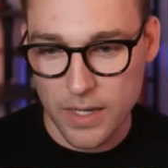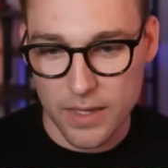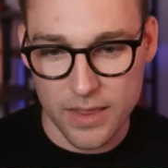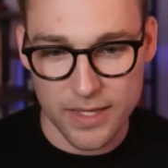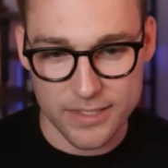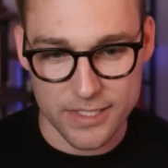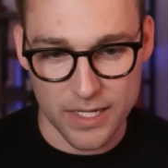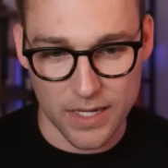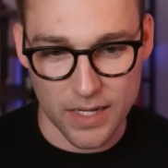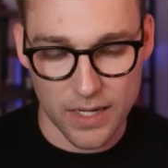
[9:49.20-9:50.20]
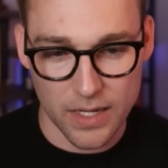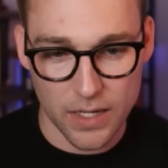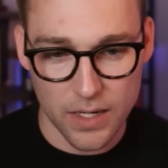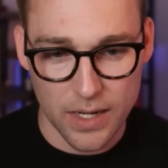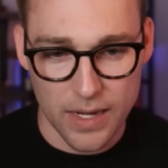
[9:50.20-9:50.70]
this
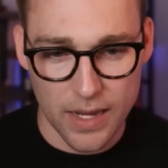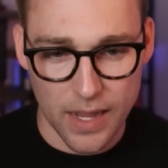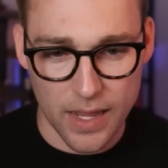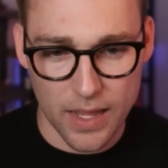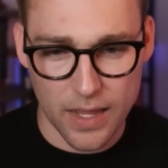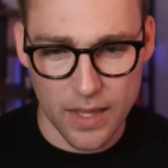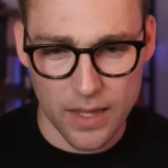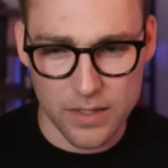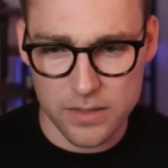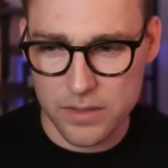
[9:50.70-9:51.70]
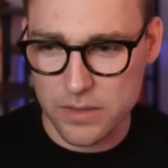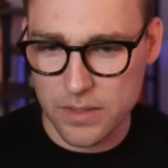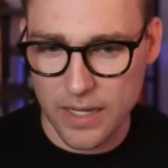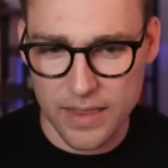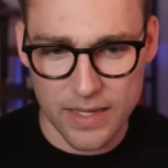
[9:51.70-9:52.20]
guy. And
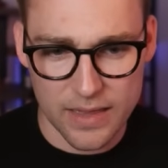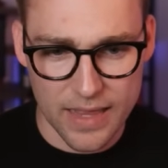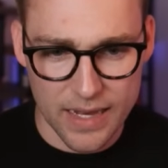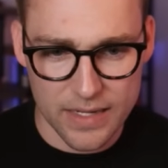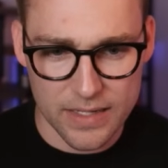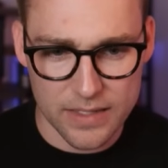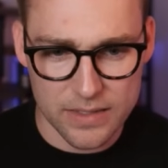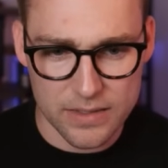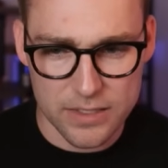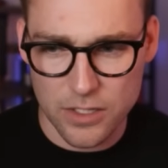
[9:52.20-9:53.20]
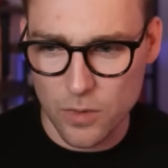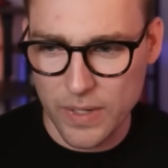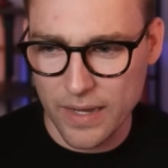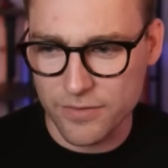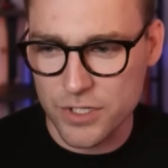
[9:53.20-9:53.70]
I think that is all
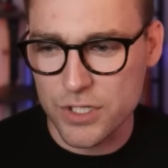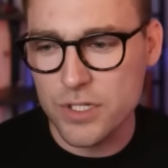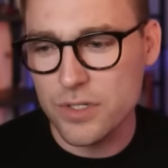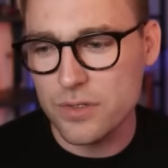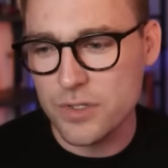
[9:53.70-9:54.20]
we have to do.